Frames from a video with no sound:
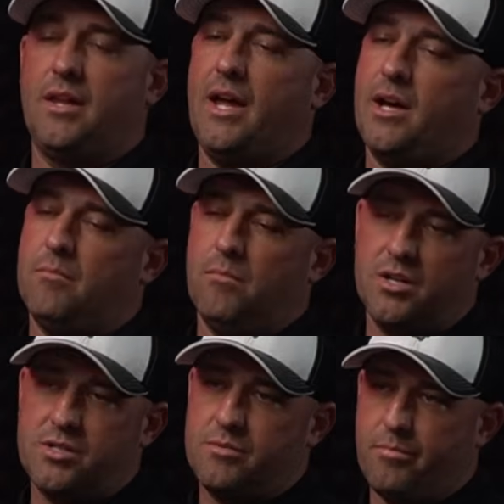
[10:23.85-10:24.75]
They had a
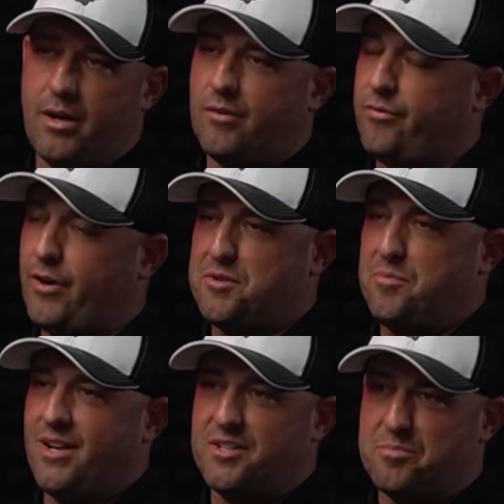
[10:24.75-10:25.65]
much better
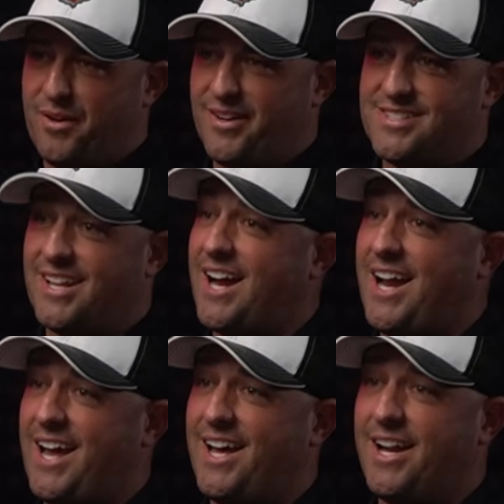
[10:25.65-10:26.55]
freshman experience than I
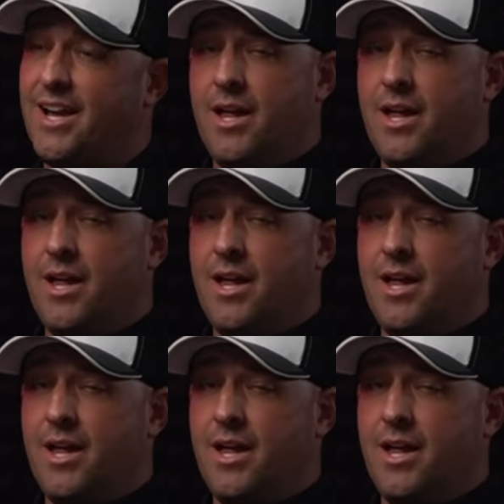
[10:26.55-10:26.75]
had.